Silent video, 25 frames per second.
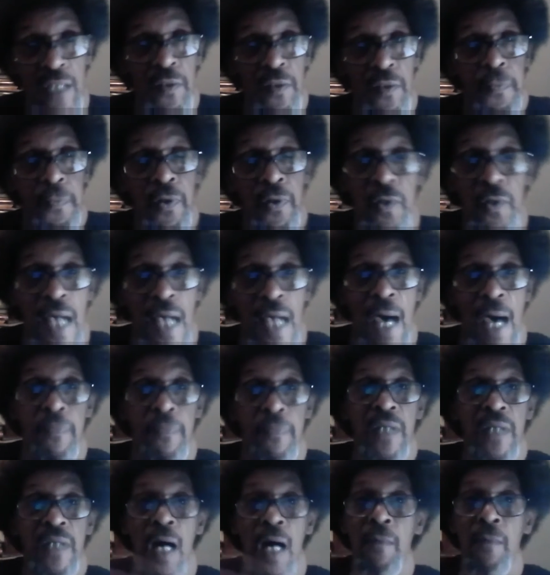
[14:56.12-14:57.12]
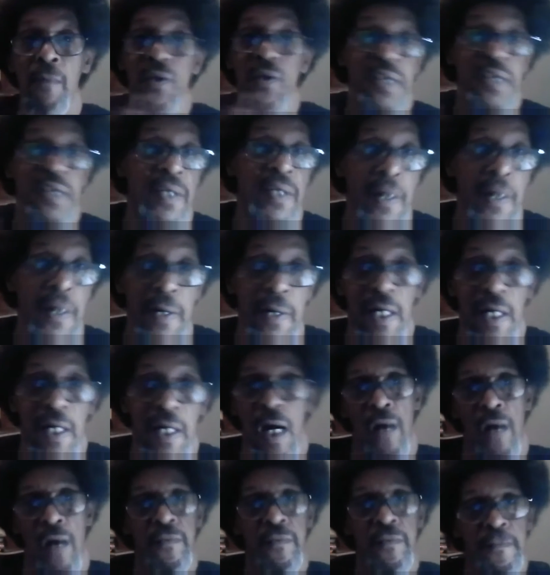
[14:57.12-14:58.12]
Prude happened almost a year
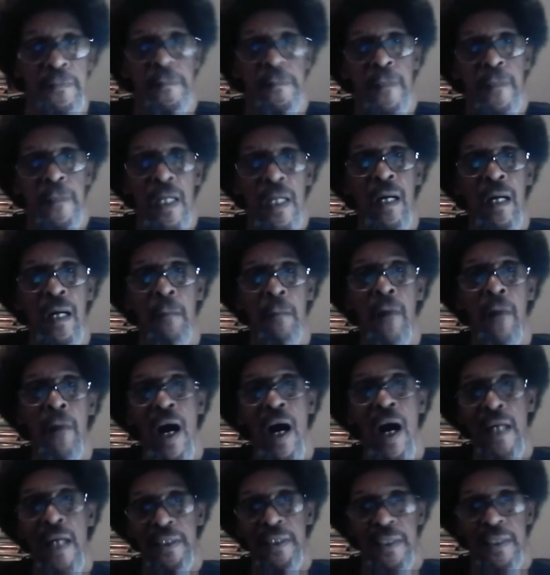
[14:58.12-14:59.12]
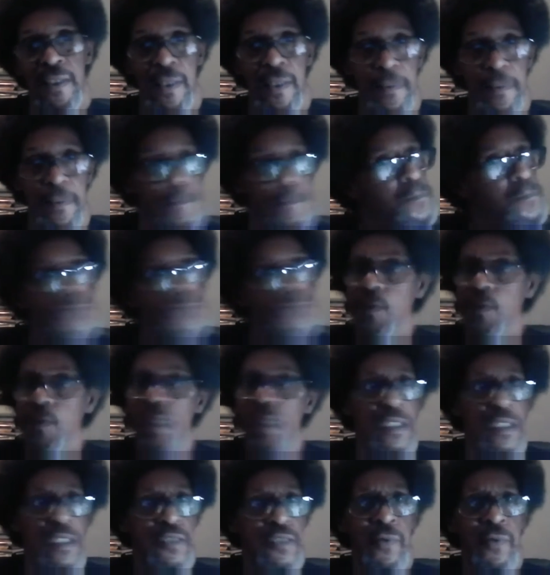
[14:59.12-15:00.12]
ago, March
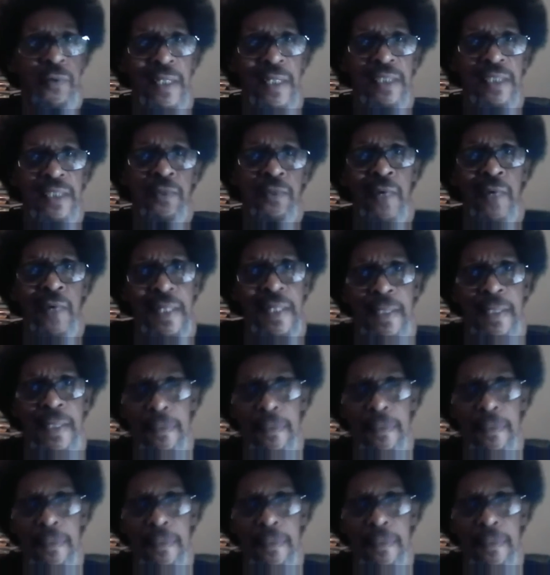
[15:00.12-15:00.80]
2020.